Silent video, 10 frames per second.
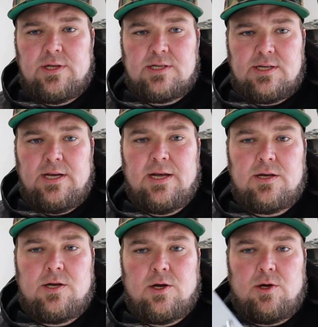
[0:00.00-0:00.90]
this
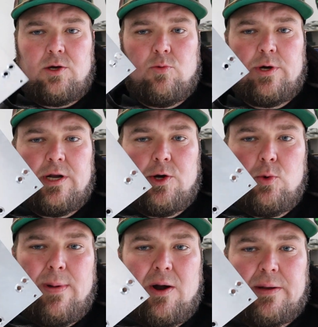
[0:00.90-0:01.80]
kit, you will get a new
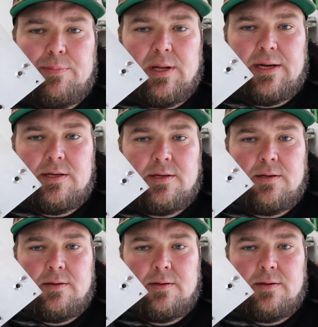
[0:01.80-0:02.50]
mounting plate.